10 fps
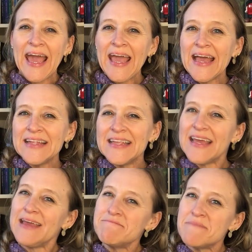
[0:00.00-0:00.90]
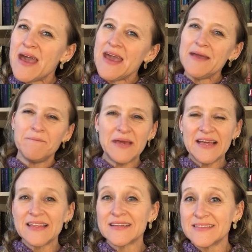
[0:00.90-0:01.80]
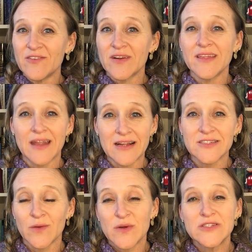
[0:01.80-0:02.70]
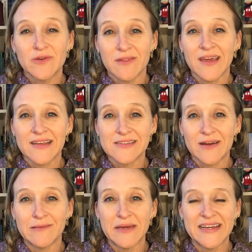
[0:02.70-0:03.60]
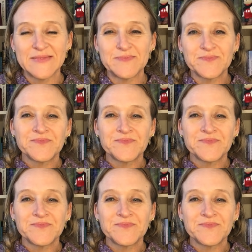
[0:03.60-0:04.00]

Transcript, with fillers: And it may be a little different than actually what you think it's going to be.